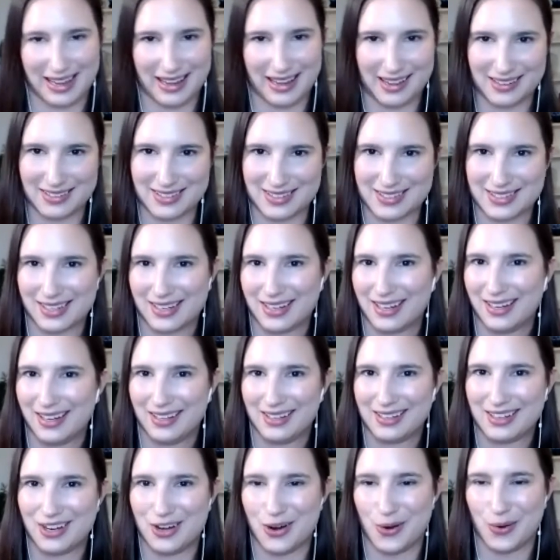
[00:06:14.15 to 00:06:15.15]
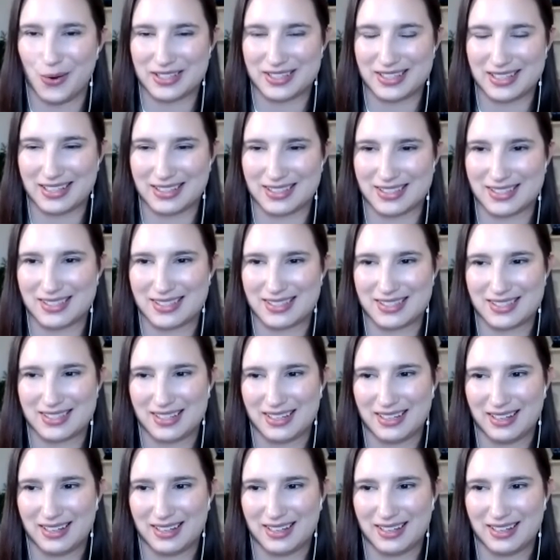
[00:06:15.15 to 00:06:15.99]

And, you know, it's